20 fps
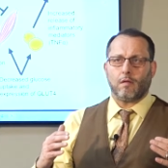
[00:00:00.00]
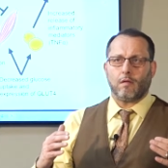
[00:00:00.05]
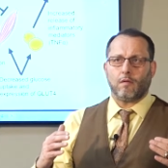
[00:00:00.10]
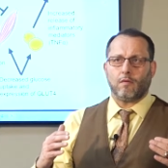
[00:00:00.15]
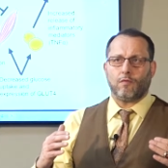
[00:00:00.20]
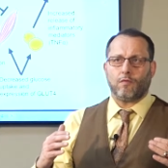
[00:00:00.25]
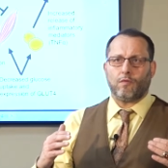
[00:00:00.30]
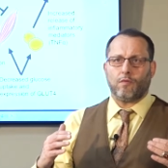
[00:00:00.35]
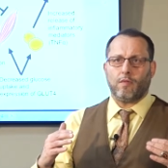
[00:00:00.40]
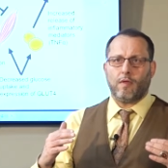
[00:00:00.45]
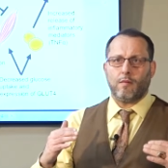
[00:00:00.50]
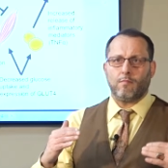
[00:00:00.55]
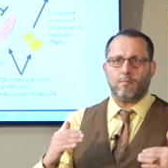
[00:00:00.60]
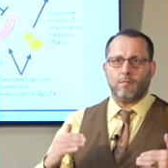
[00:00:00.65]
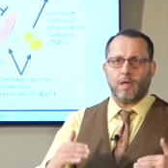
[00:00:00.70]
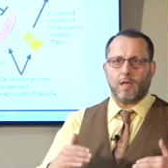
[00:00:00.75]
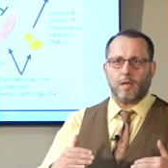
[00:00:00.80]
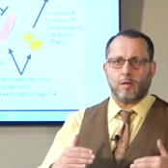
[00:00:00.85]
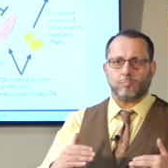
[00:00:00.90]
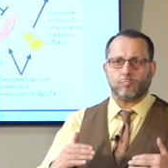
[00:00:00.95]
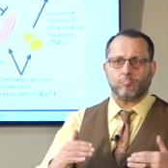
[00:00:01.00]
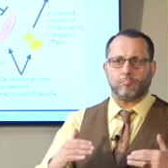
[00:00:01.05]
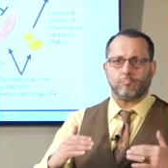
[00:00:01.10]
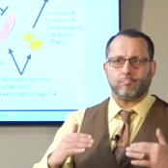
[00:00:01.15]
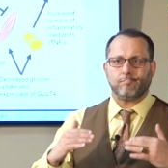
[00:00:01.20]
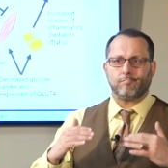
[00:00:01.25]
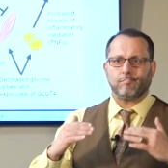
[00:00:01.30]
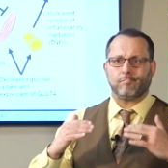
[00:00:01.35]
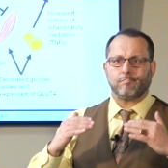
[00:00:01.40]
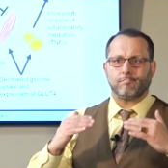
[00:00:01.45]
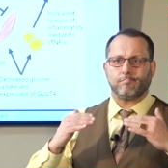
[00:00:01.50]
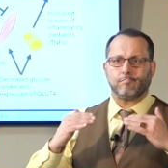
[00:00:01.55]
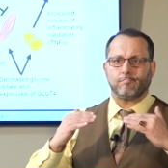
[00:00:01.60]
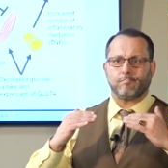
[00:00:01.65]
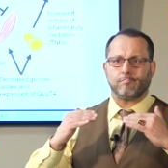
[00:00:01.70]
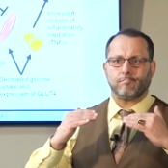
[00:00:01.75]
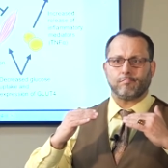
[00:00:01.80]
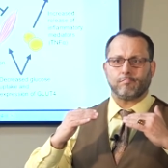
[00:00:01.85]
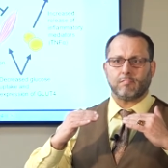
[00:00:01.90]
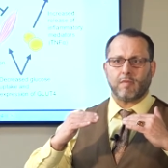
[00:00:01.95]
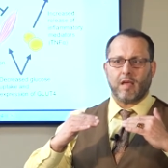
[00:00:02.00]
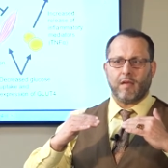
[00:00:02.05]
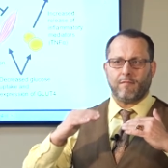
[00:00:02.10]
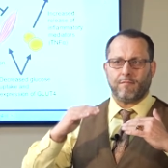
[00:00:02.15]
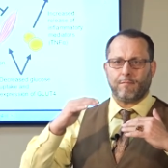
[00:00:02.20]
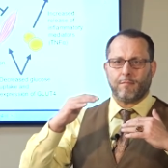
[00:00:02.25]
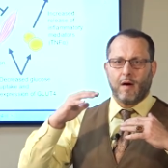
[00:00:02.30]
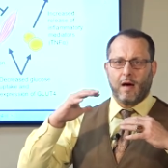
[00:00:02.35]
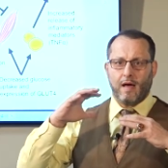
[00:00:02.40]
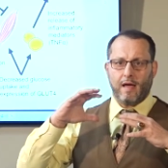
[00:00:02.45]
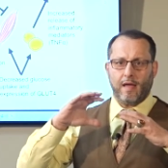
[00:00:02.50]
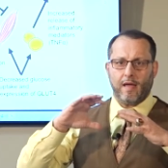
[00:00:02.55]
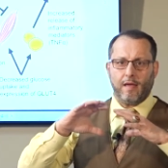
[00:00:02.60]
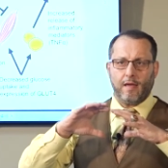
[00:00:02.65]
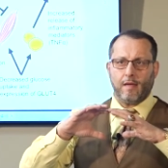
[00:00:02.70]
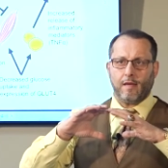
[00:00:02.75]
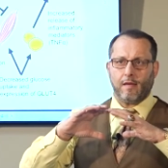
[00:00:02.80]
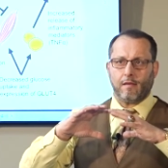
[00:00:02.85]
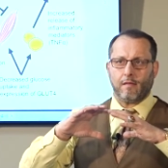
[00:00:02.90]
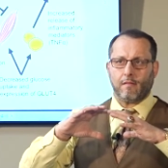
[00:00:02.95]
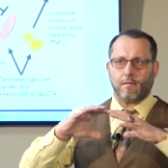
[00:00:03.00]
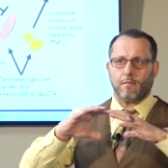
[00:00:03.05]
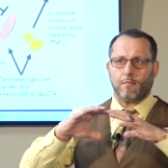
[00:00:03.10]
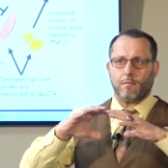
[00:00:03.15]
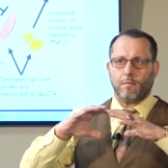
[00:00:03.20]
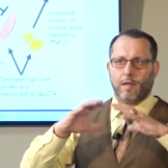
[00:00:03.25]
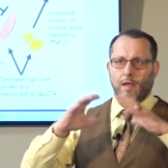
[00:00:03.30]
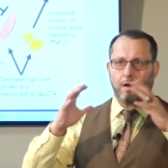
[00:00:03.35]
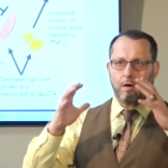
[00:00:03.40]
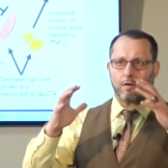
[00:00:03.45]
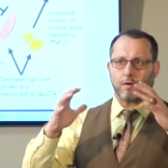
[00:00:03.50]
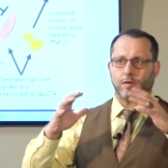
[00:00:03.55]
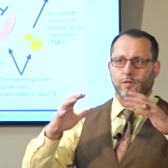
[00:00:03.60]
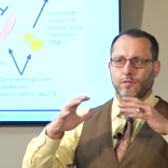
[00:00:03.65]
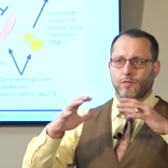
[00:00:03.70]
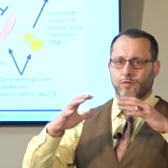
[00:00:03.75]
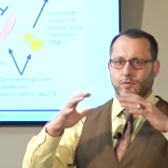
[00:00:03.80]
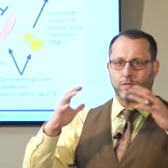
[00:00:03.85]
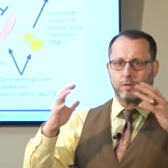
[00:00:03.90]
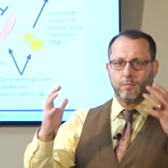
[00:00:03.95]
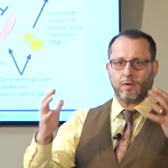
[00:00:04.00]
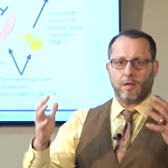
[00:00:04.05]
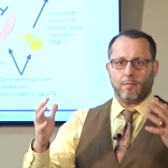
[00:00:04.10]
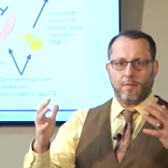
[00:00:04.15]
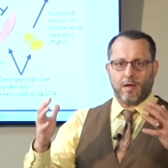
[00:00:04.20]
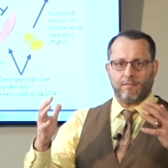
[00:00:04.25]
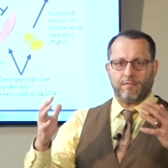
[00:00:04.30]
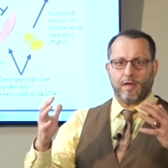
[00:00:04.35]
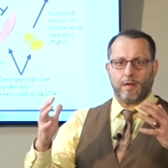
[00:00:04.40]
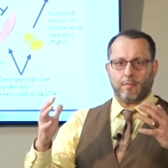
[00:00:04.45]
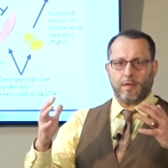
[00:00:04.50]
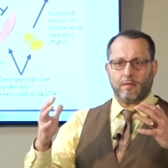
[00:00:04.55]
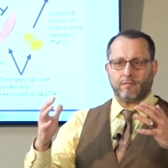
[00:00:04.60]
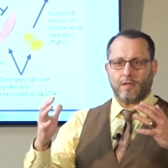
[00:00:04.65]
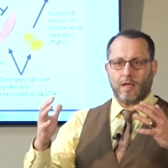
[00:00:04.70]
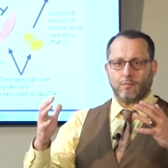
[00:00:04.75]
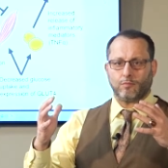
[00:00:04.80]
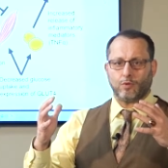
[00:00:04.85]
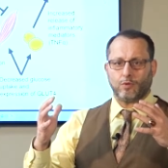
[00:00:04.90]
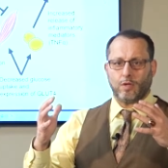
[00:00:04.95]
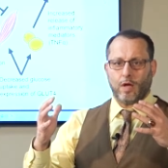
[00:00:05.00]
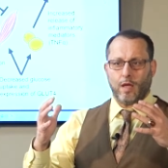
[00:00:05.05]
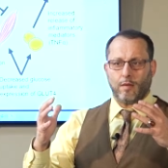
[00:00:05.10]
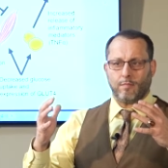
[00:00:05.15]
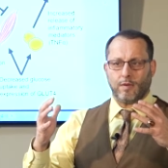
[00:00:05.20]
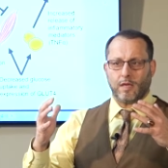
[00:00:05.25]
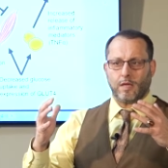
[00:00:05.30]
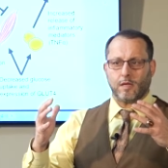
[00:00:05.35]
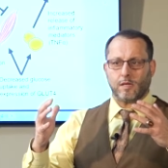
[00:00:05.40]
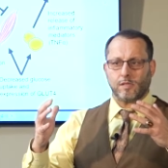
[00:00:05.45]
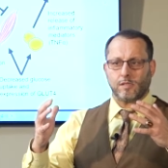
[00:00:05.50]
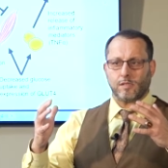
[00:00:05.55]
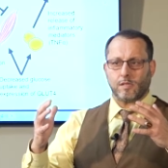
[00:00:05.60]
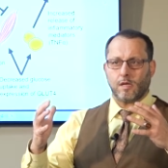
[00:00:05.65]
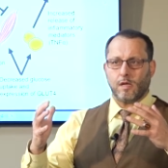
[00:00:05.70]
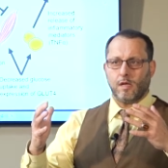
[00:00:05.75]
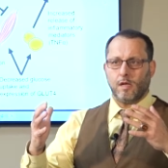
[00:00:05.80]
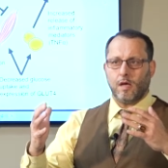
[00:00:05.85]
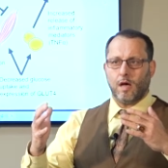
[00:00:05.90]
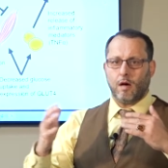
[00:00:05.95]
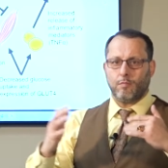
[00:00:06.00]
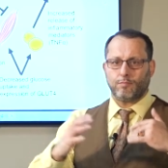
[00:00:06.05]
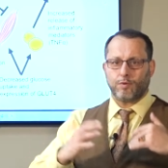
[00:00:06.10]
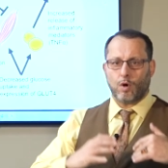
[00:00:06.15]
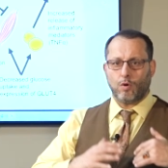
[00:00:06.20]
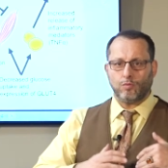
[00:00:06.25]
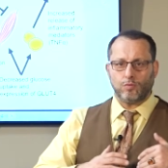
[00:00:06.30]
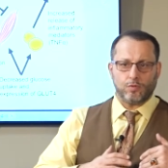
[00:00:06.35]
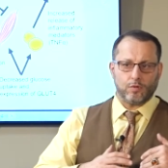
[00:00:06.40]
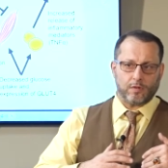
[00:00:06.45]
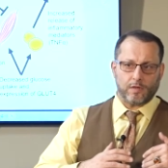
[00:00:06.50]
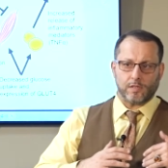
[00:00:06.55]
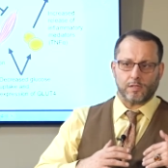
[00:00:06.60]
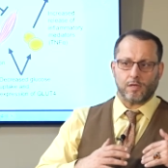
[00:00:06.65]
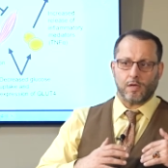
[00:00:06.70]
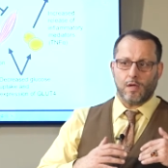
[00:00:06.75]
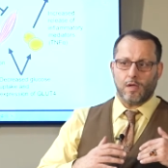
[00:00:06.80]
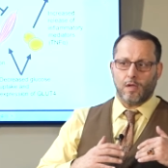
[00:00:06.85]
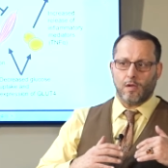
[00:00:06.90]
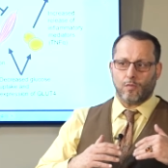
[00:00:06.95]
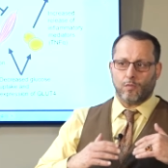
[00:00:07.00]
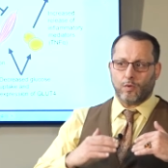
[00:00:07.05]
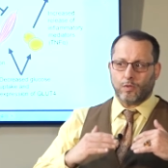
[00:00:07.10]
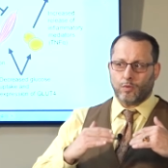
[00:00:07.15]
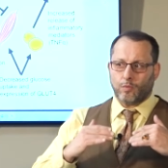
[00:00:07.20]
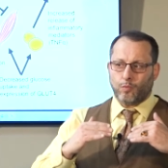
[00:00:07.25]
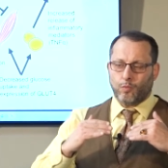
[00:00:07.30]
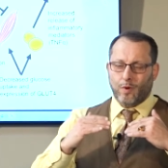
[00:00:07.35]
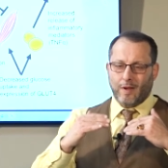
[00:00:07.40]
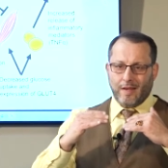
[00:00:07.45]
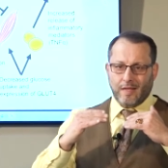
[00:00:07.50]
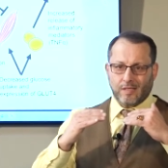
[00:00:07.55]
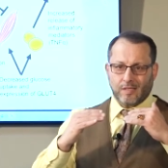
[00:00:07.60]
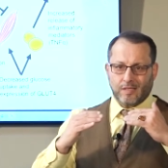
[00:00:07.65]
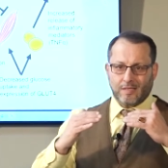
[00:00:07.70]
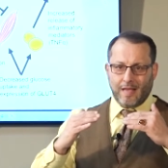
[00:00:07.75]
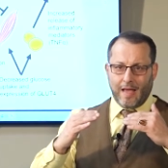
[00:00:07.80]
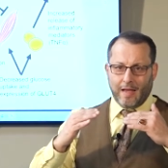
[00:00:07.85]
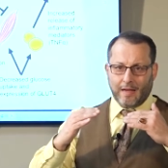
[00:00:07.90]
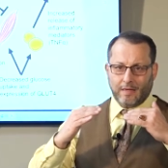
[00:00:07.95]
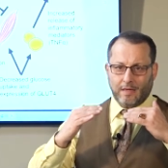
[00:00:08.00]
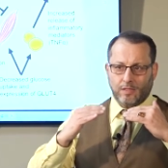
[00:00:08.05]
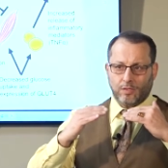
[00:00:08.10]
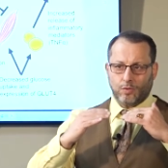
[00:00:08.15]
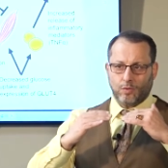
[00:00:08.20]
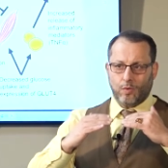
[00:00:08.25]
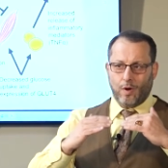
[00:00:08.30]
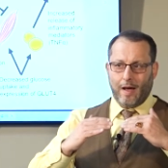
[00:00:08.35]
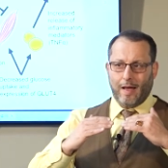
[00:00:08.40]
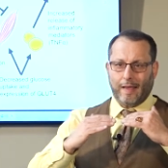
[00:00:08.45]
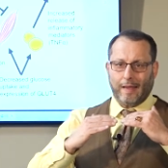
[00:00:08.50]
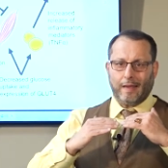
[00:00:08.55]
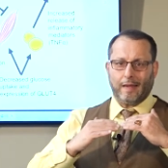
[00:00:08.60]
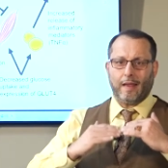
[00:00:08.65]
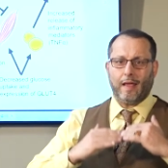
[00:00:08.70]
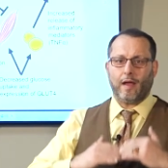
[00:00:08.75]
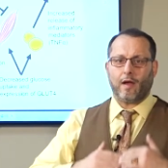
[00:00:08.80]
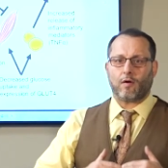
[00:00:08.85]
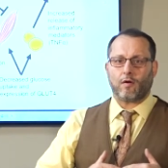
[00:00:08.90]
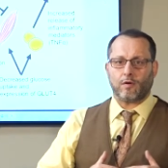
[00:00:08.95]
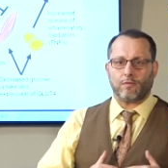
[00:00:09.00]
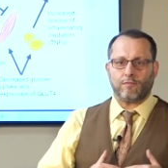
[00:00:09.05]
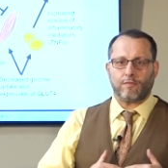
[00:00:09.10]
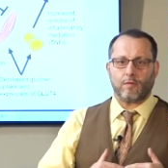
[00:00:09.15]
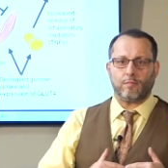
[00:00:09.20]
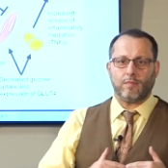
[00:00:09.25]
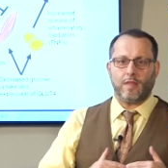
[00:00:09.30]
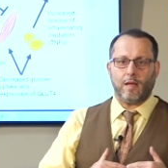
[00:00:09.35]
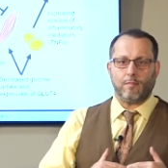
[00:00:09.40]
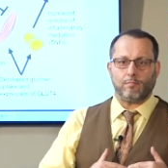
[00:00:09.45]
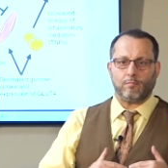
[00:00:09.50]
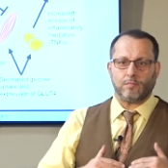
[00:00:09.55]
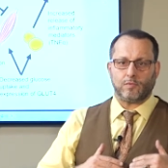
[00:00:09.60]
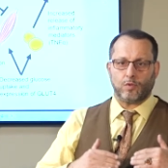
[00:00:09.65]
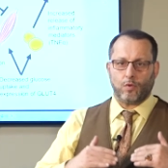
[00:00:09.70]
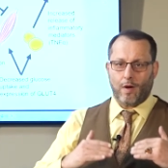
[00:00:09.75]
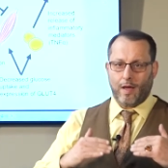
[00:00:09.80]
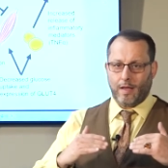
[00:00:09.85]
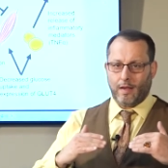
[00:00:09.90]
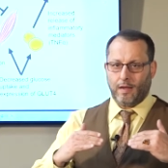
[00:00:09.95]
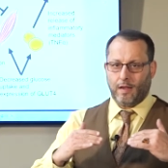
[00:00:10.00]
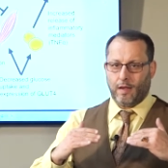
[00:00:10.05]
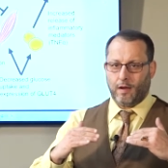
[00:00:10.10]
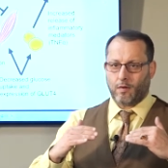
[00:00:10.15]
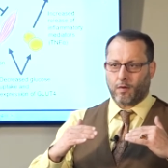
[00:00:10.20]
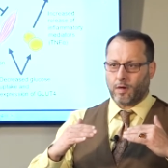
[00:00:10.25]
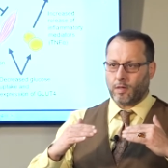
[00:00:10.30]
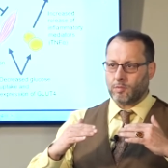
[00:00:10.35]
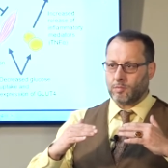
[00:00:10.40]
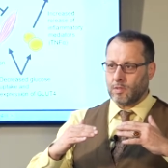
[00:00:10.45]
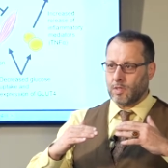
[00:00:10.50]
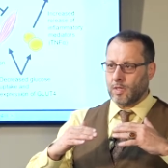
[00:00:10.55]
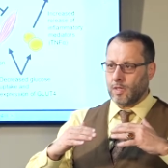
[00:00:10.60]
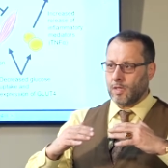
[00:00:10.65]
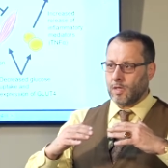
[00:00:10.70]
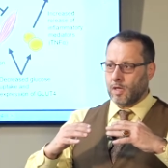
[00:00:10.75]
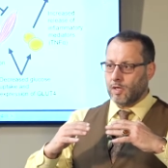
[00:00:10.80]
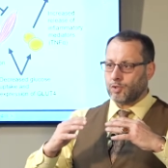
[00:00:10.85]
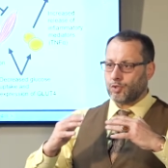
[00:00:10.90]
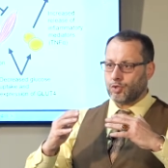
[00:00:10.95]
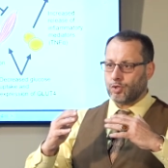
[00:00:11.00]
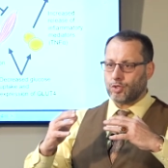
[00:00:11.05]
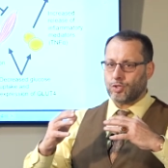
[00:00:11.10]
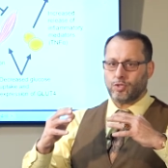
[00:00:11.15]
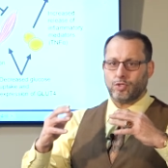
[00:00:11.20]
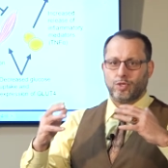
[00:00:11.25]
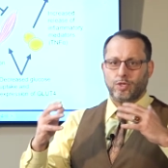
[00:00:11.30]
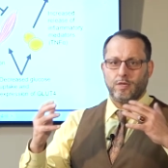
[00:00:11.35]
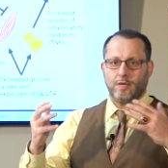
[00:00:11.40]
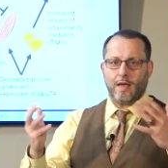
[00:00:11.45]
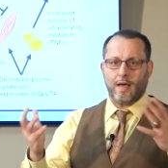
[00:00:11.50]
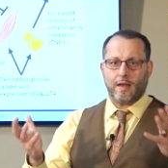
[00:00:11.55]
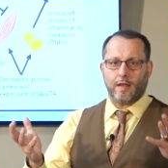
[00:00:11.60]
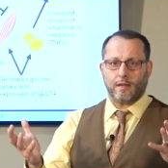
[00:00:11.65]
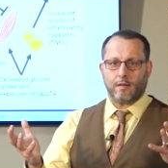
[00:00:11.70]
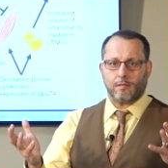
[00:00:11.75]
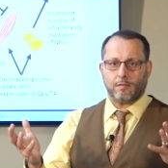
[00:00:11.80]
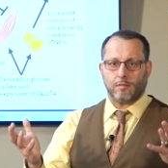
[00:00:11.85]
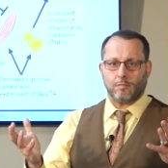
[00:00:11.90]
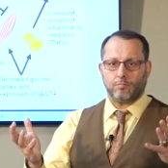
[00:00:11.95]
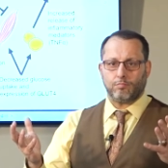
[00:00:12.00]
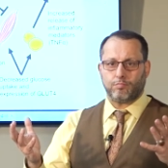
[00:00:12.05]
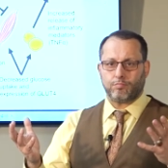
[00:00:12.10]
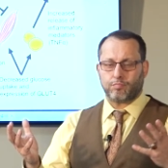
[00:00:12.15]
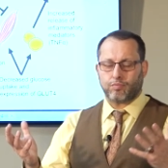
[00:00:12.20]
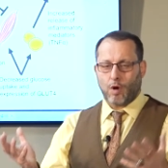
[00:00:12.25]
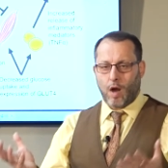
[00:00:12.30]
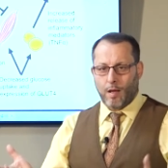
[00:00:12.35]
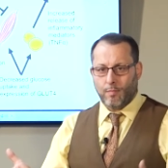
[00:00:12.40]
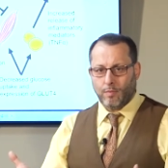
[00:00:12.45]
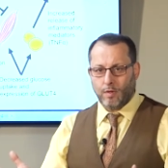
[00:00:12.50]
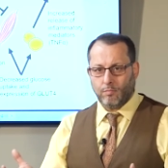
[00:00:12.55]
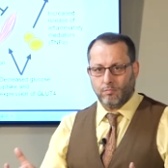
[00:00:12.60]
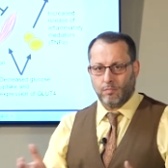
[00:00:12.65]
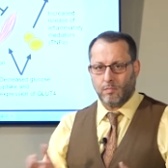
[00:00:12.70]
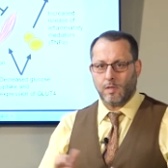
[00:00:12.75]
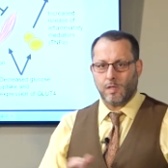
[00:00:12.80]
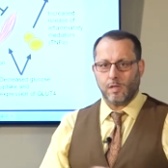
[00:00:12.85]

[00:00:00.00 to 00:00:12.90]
So that means if my parents or somebody in my family have type 2 diabetes, I'm prone to this. What exactly do I inherit from them? Do I inherit a certain genetic problem?